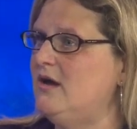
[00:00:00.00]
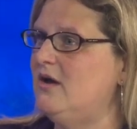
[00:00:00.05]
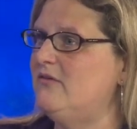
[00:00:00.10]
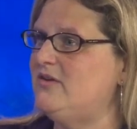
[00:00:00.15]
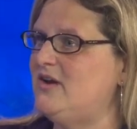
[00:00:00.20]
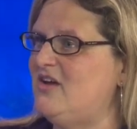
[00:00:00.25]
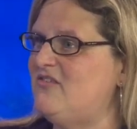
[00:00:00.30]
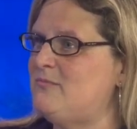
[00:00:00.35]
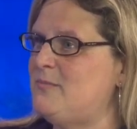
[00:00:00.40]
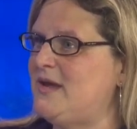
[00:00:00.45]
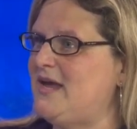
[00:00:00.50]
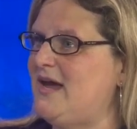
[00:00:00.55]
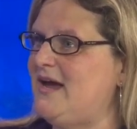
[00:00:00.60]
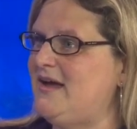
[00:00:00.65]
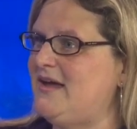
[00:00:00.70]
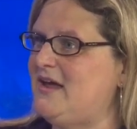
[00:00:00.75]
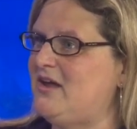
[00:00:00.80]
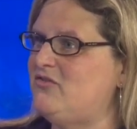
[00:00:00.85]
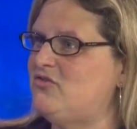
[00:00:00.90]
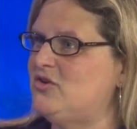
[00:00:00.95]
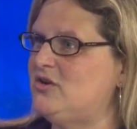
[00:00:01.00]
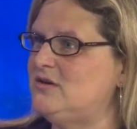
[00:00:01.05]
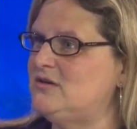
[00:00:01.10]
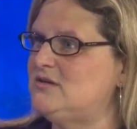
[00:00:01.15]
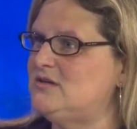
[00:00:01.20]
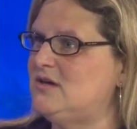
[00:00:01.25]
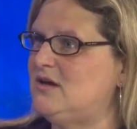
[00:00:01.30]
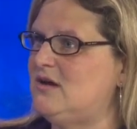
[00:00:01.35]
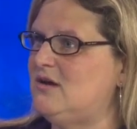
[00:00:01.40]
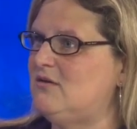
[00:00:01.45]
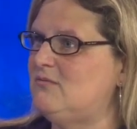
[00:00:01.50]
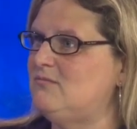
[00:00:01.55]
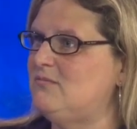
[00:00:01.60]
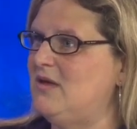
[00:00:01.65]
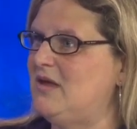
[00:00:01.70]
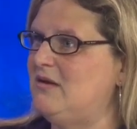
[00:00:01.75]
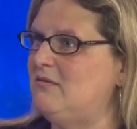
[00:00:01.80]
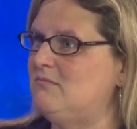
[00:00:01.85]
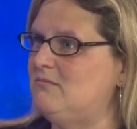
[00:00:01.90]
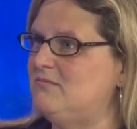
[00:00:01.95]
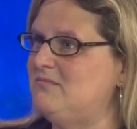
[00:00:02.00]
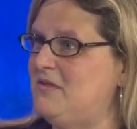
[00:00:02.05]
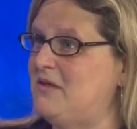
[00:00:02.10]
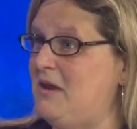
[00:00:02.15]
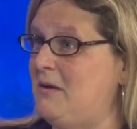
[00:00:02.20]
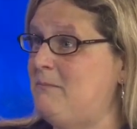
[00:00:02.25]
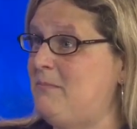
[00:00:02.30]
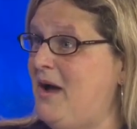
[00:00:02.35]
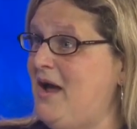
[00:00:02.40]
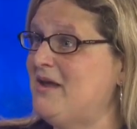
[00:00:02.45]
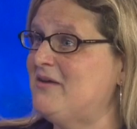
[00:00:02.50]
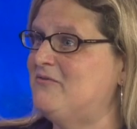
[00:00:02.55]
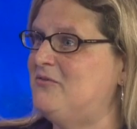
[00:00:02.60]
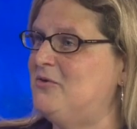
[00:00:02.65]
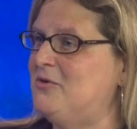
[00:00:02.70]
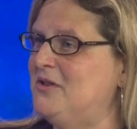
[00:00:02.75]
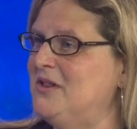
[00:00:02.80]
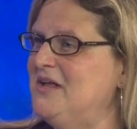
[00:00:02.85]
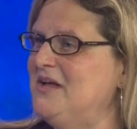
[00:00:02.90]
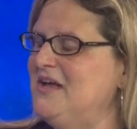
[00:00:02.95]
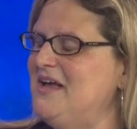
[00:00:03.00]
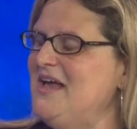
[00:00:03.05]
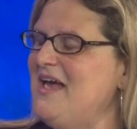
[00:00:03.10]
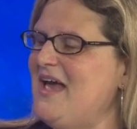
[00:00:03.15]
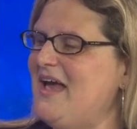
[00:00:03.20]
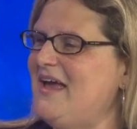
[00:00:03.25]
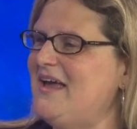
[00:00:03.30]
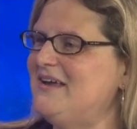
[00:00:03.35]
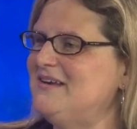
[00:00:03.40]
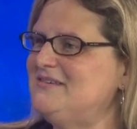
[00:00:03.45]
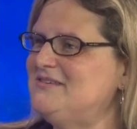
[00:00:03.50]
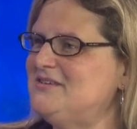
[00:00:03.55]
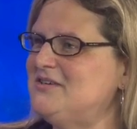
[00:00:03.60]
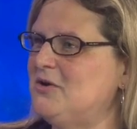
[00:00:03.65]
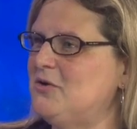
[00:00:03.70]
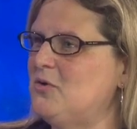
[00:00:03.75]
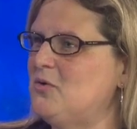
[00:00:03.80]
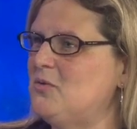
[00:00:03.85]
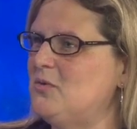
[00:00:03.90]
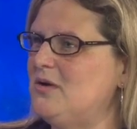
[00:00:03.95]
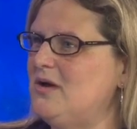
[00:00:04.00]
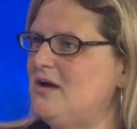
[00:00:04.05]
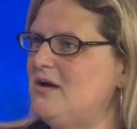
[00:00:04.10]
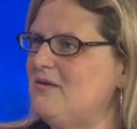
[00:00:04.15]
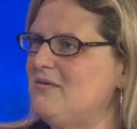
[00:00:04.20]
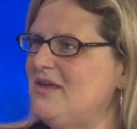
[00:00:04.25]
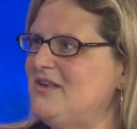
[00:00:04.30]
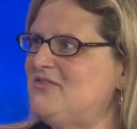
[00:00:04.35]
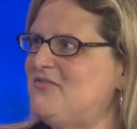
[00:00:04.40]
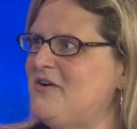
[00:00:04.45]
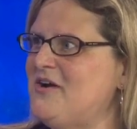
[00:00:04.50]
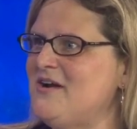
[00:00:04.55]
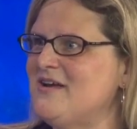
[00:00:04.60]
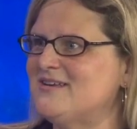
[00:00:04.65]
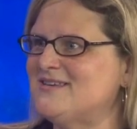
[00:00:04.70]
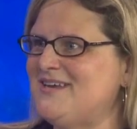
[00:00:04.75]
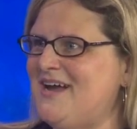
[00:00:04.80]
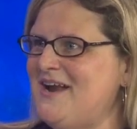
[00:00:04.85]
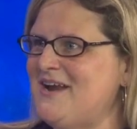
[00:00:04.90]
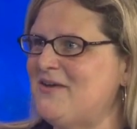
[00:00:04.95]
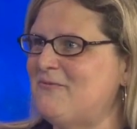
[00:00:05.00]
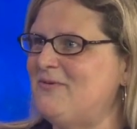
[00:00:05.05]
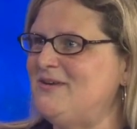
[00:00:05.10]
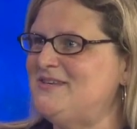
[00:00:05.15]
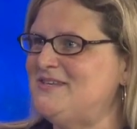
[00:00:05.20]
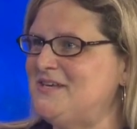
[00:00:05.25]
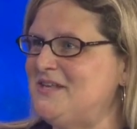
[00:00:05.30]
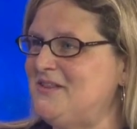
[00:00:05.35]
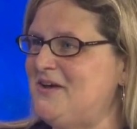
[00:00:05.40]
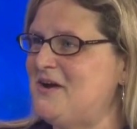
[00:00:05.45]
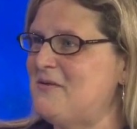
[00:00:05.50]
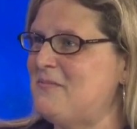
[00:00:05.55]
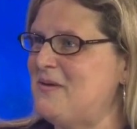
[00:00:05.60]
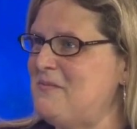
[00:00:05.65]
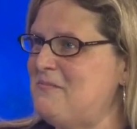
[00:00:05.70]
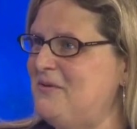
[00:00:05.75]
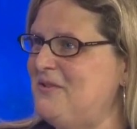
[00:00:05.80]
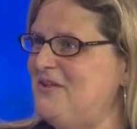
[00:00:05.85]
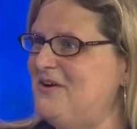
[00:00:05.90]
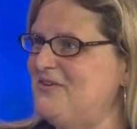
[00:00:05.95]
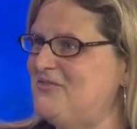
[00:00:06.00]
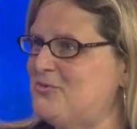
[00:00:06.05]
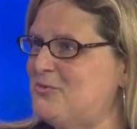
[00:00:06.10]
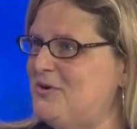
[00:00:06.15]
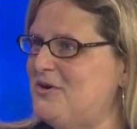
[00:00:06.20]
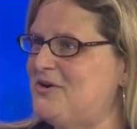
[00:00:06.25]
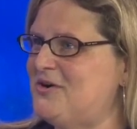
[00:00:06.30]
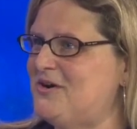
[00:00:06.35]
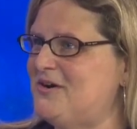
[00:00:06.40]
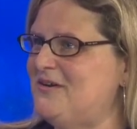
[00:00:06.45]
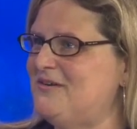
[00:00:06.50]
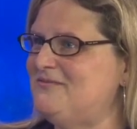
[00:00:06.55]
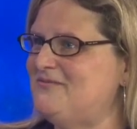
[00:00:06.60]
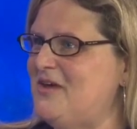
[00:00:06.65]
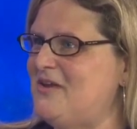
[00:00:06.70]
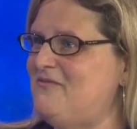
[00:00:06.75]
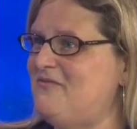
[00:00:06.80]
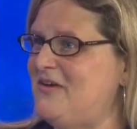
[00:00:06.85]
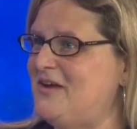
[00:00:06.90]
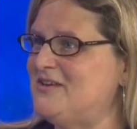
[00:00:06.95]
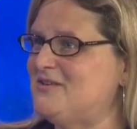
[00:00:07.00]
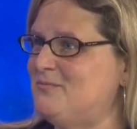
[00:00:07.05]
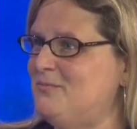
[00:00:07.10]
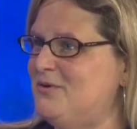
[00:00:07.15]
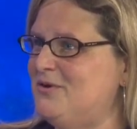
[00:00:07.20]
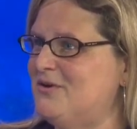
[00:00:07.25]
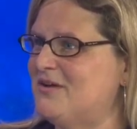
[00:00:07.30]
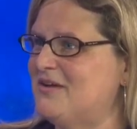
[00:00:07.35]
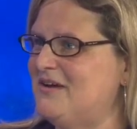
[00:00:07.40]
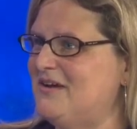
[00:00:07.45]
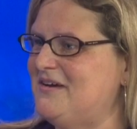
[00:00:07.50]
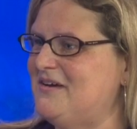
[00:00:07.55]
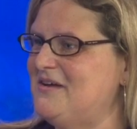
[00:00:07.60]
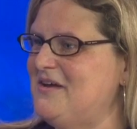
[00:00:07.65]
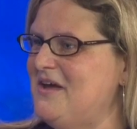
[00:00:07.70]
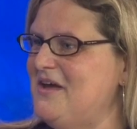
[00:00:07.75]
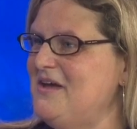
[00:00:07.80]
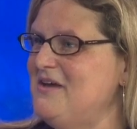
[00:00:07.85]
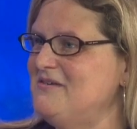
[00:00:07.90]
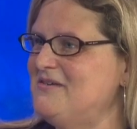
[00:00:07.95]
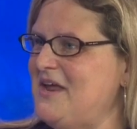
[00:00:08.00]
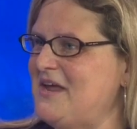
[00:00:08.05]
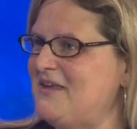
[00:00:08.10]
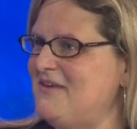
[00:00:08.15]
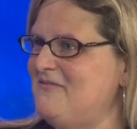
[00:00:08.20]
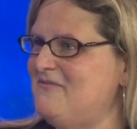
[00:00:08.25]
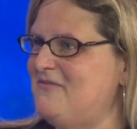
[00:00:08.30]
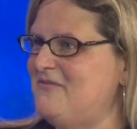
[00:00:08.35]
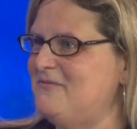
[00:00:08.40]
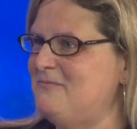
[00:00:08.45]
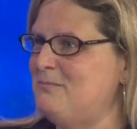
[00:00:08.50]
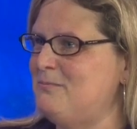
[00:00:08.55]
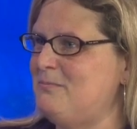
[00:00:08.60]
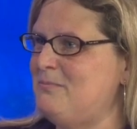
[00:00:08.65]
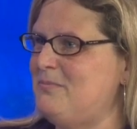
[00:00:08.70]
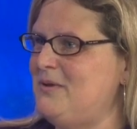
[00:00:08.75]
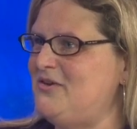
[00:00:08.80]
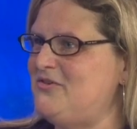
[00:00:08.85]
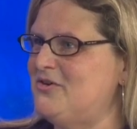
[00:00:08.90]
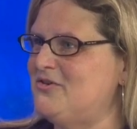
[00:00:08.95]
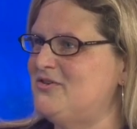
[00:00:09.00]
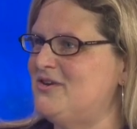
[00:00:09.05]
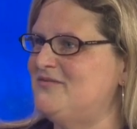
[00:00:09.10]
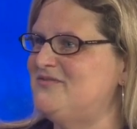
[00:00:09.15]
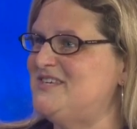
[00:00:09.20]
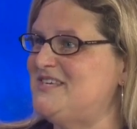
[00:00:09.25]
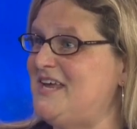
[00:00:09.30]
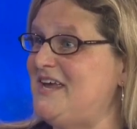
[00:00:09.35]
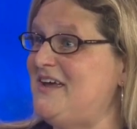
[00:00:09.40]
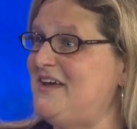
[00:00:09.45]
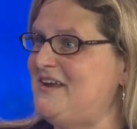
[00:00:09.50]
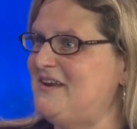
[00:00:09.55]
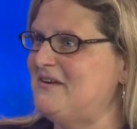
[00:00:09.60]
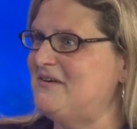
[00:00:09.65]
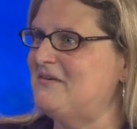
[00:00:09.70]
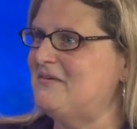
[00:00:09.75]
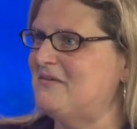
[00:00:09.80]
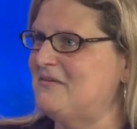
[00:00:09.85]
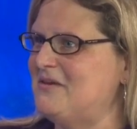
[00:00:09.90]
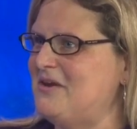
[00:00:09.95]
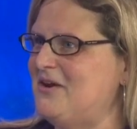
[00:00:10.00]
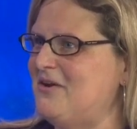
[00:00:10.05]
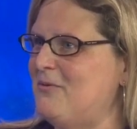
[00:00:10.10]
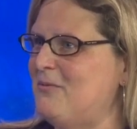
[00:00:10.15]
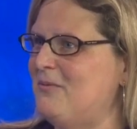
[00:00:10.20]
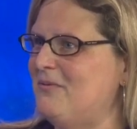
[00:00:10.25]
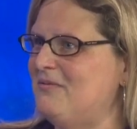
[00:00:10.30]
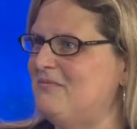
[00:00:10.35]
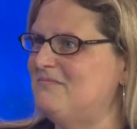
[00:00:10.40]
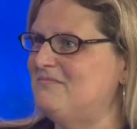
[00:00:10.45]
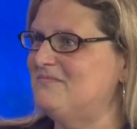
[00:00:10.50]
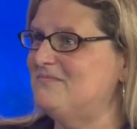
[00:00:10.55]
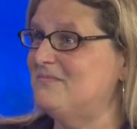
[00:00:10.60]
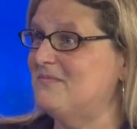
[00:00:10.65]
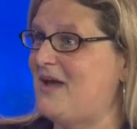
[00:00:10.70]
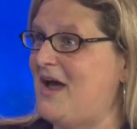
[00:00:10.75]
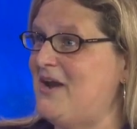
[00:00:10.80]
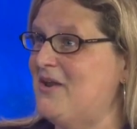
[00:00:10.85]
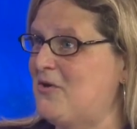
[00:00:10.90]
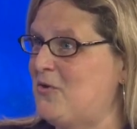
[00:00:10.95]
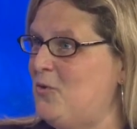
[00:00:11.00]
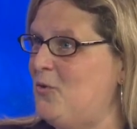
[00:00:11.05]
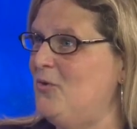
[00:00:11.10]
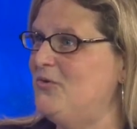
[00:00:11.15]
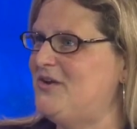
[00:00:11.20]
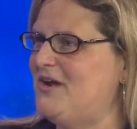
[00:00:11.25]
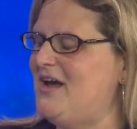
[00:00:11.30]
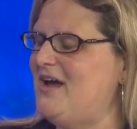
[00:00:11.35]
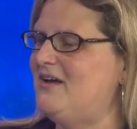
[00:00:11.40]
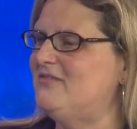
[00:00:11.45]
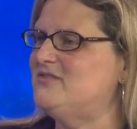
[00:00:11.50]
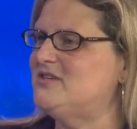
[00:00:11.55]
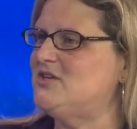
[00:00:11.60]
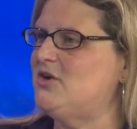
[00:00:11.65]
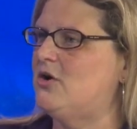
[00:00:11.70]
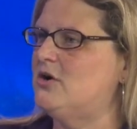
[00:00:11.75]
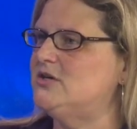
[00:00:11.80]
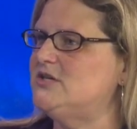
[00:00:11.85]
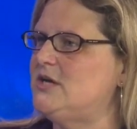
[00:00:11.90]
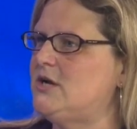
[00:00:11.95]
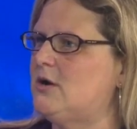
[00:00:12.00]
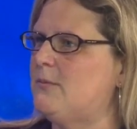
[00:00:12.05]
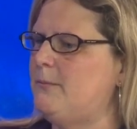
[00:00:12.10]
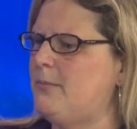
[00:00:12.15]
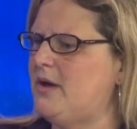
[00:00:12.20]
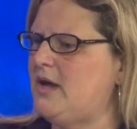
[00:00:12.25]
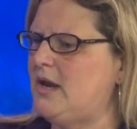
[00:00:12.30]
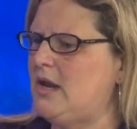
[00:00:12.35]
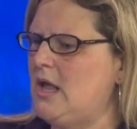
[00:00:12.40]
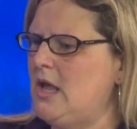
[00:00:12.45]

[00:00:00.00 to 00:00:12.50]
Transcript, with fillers: of an FBI agent in in Pikeville, and so it's very exciting. We see a lot of people on Twitter and, and Facebook taking pictures of set and, you know, kind of cool to have stars here. But,